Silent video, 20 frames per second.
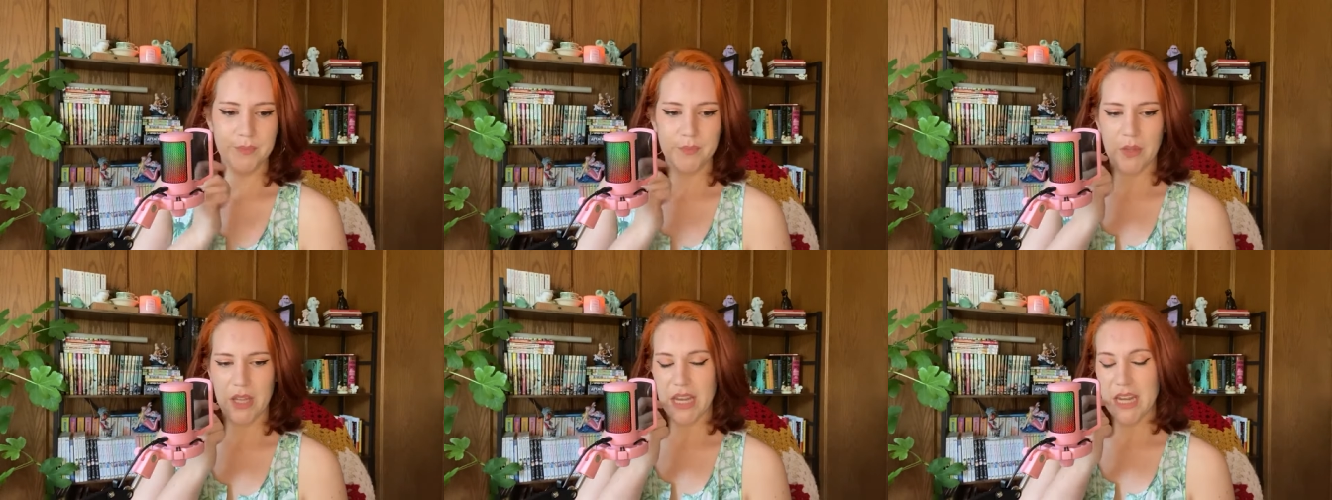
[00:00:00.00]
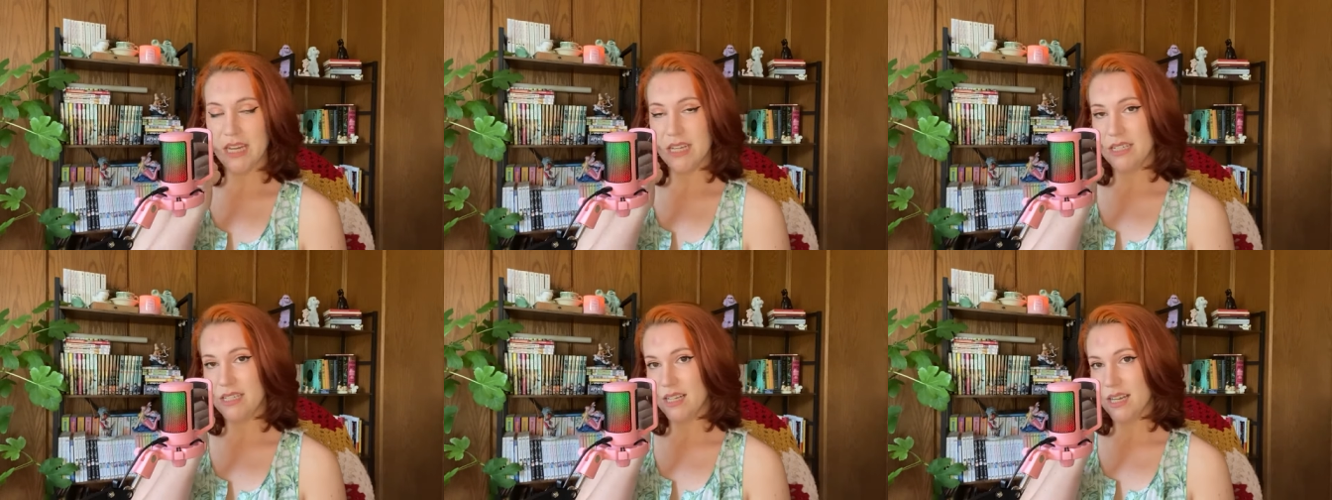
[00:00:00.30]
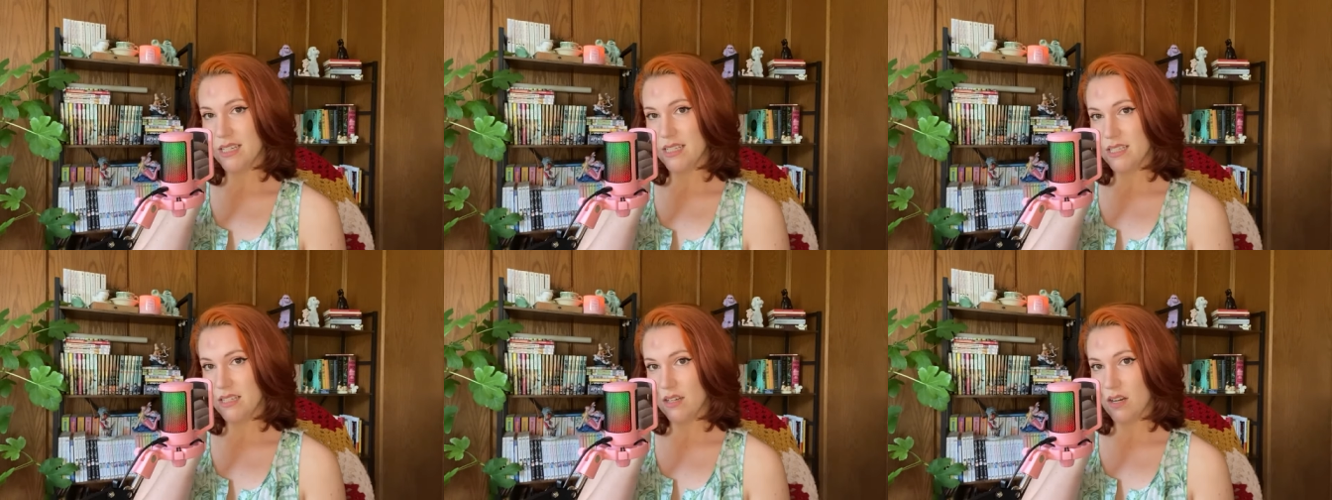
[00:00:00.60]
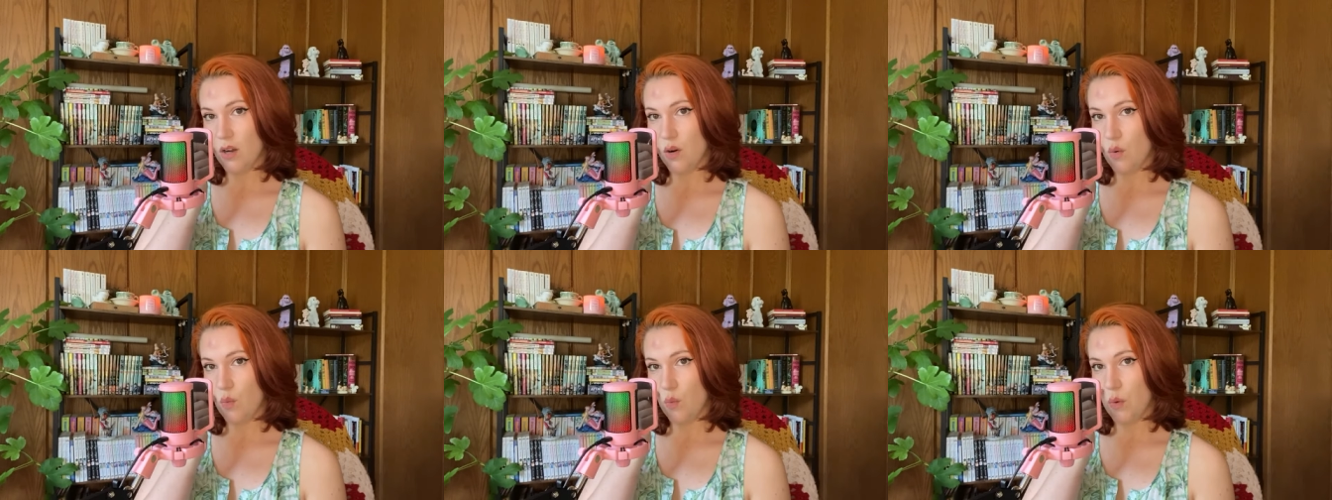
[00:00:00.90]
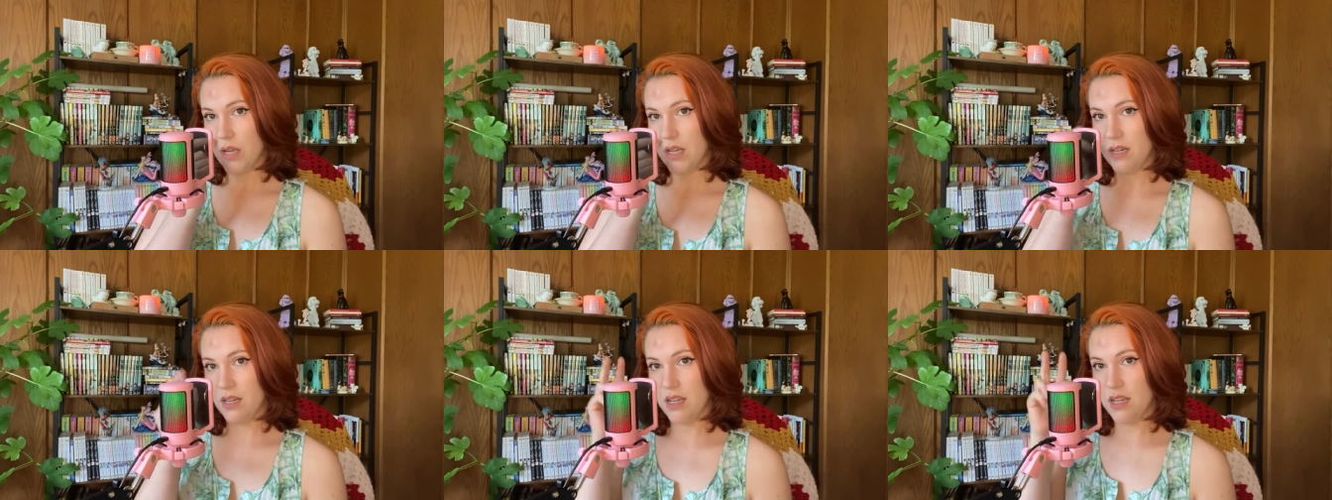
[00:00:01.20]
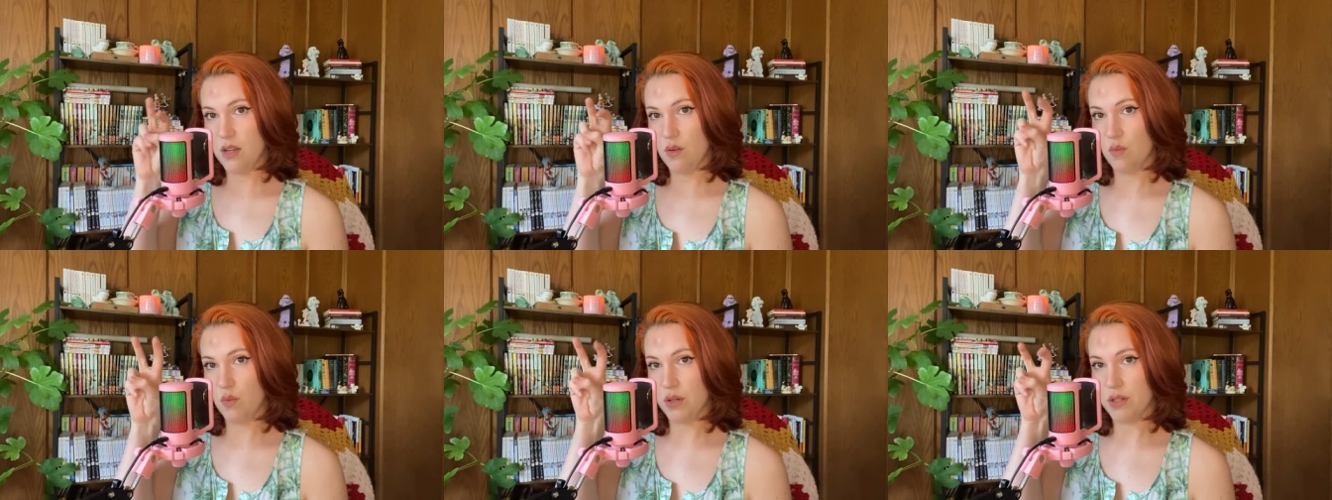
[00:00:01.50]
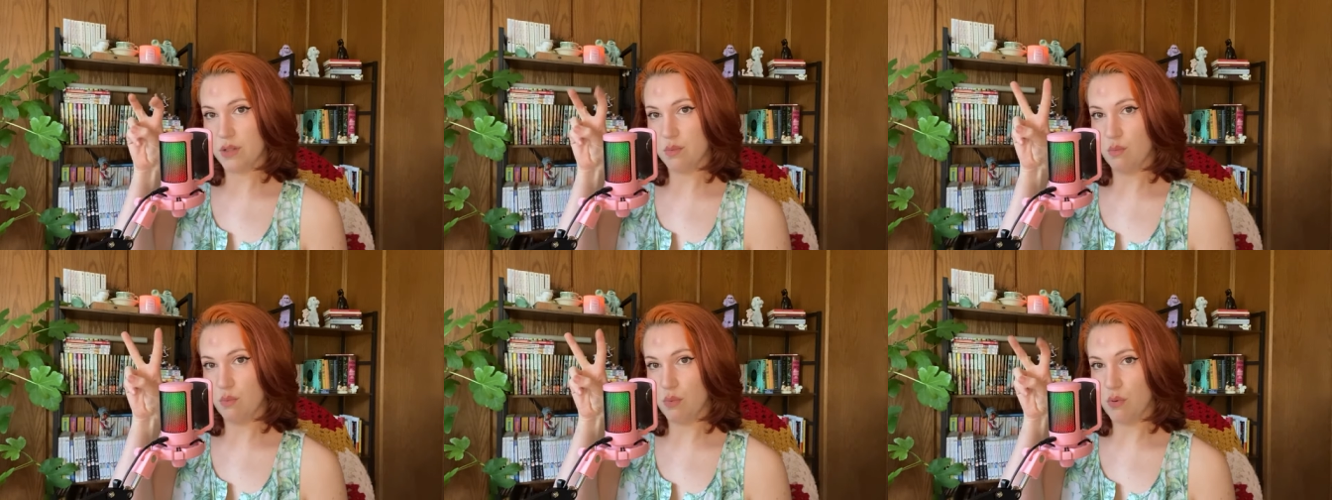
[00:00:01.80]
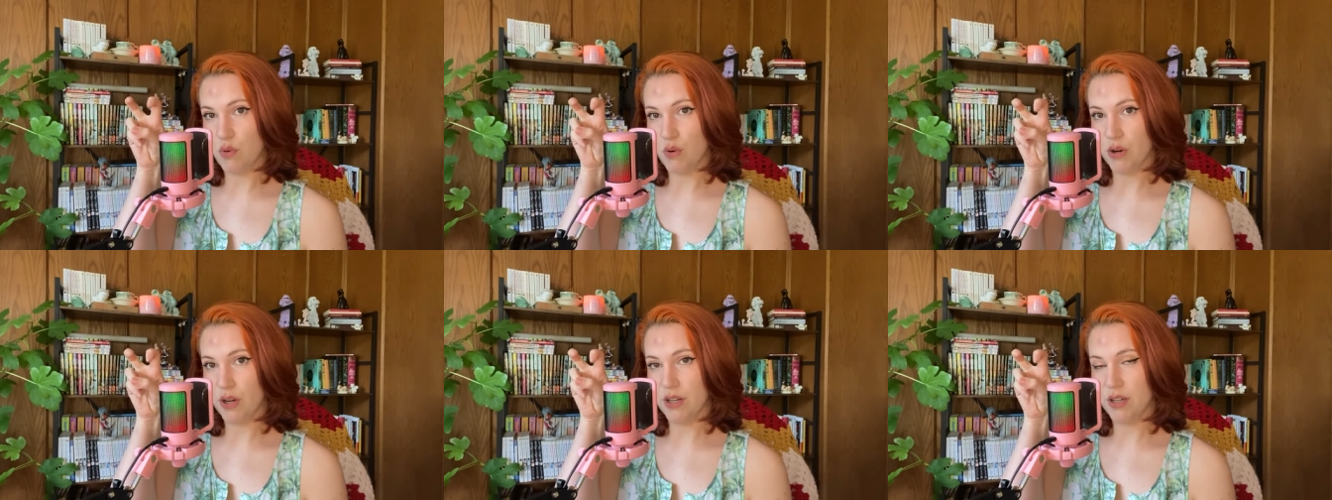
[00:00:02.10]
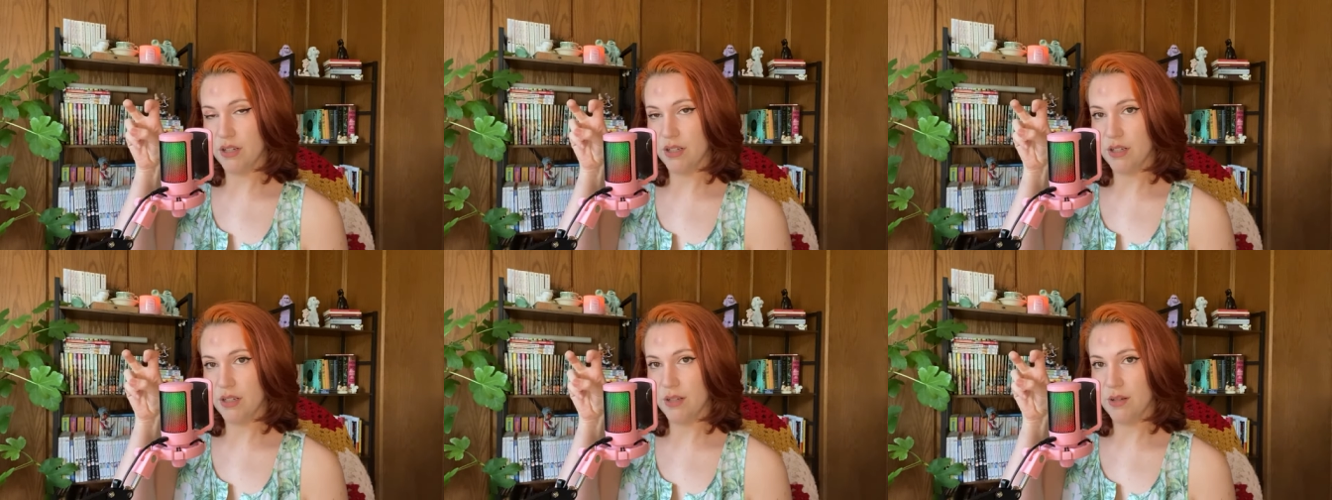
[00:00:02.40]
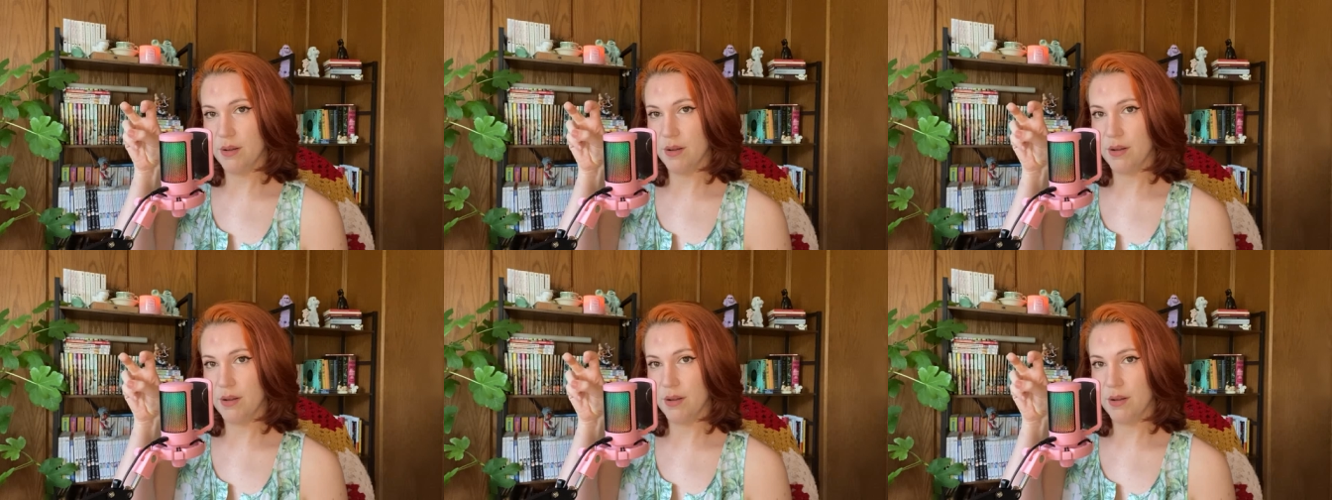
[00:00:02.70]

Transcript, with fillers: He doesn't know when he was born.